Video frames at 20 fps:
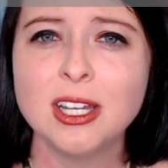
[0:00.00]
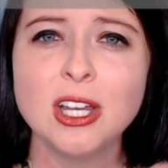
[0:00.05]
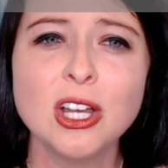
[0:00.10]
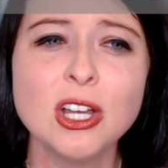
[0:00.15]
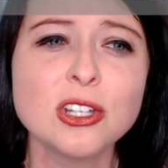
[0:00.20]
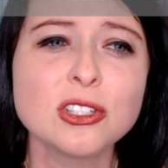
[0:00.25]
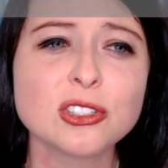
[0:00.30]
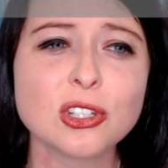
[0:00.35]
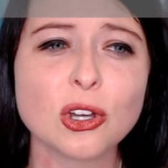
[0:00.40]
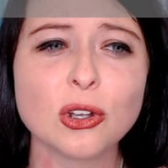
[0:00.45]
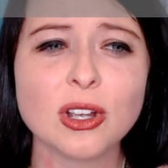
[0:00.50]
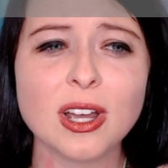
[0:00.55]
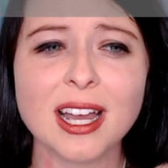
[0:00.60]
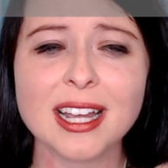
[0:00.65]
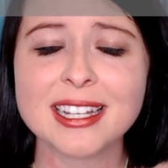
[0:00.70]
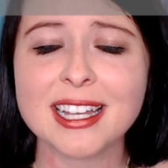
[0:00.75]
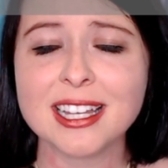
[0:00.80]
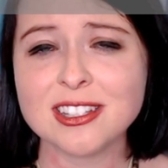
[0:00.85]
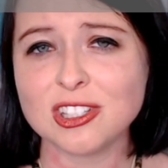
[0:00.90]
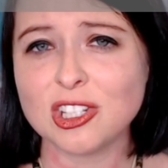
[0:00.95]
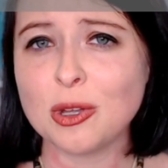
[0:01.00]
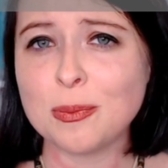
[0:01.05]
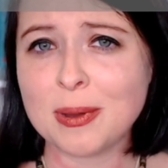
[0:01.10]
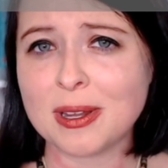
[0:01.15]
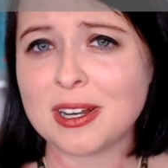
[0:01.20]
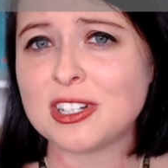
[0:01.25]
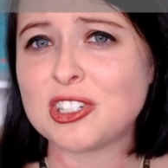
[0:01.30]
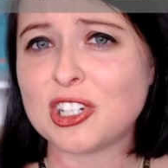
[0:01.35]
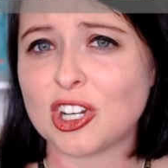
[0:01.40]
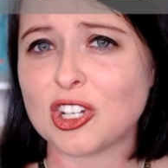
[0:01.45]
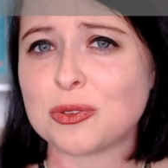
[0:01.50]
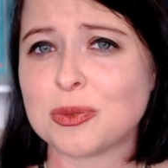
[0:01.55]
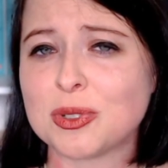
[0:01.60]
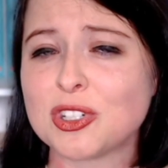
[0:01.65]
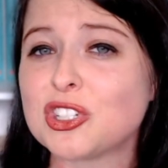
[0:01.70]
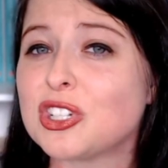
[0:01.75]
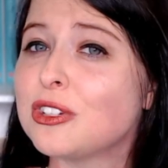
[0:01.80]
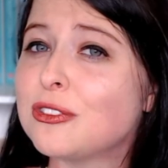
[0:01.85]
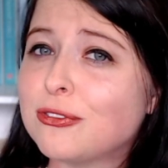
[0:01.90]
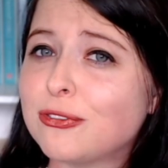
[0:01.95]
So against her better judgment, she
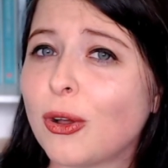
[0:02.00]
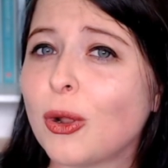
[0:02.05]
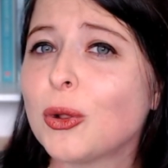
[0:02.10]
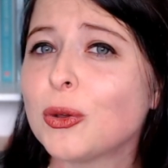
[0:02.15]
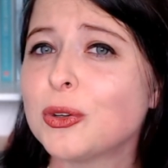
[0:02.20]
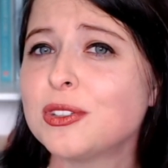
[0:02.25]
follows